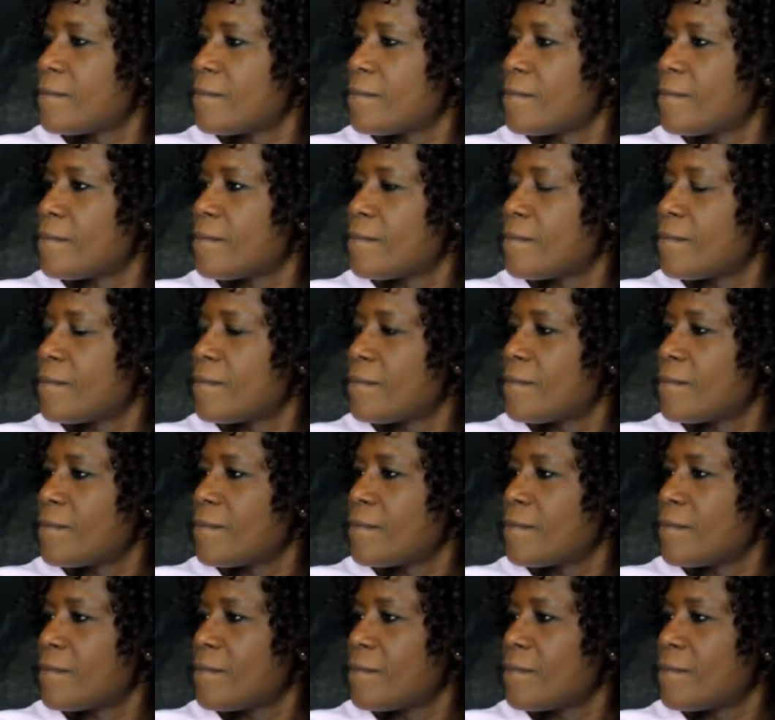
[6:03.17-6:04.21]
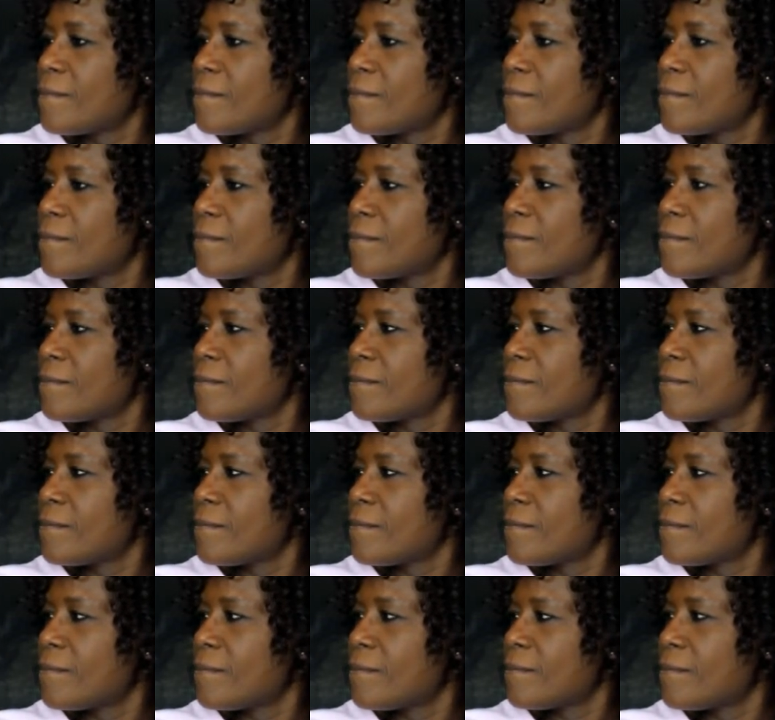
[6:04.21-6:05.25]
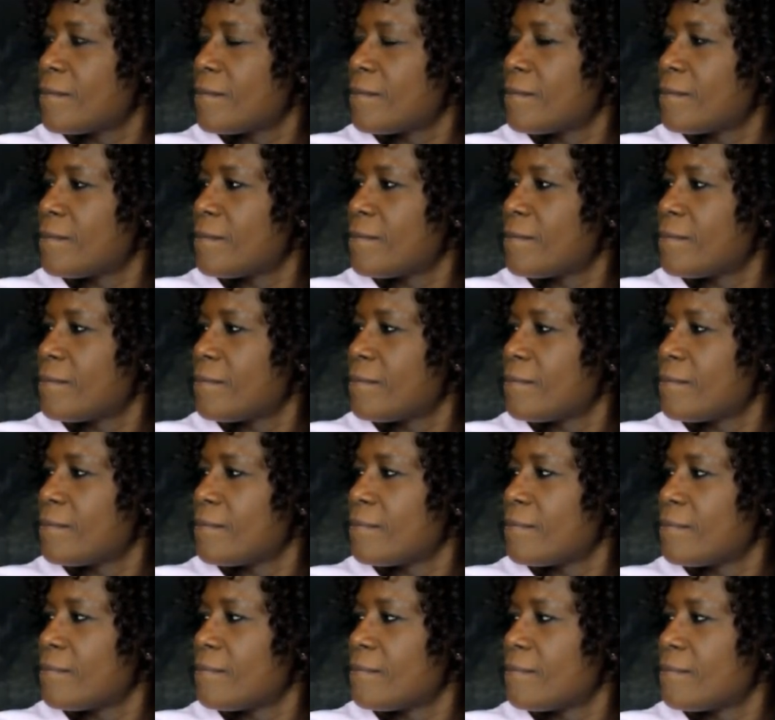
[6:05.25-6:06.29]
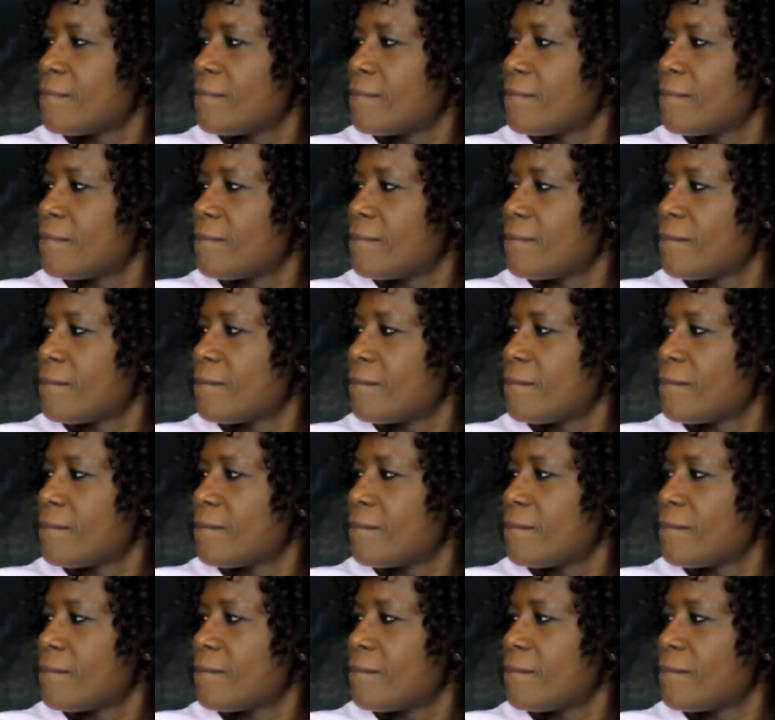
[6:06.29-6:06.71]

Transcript: No words are spoken by the person on screen.